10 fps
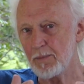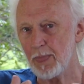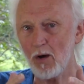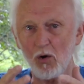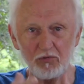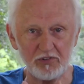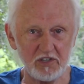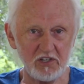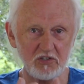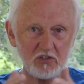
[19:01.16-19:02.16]

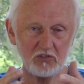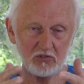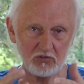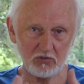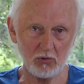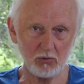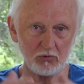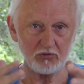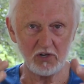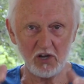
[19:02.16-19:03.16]
orphanages and
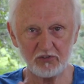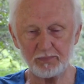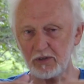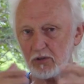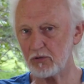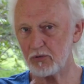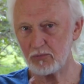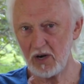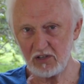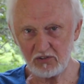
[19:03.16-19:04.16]
schools and hospitals and
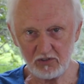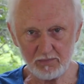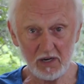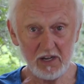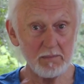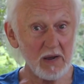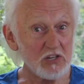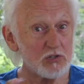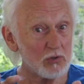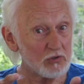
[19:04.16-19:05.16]
raises money and
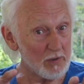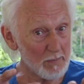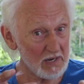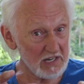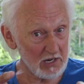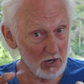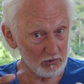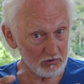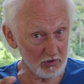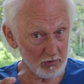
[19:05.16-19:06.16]
makes sure the money
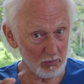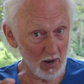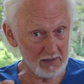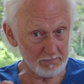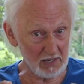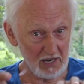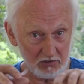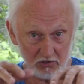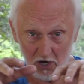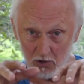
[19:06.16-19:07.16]
goes to the right
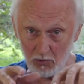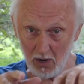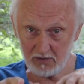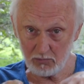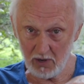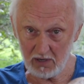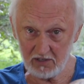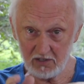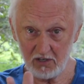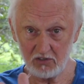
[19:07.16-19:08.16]
place, right where
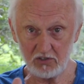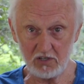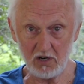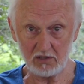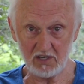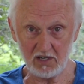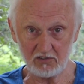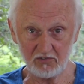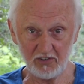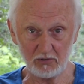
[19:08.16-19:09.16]
it is, and not
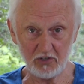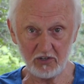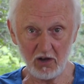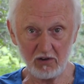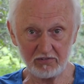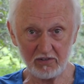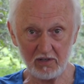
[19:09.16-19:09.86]
gets filtered off.